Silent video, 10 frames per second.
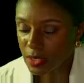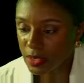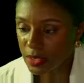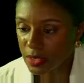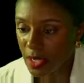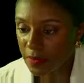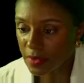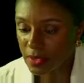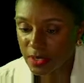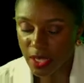
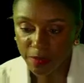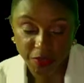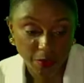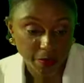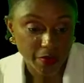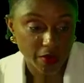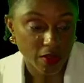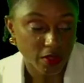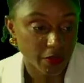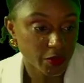Seven times the
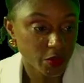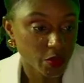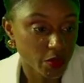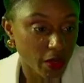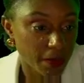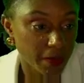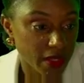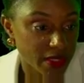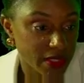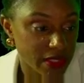product of two
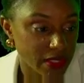numbers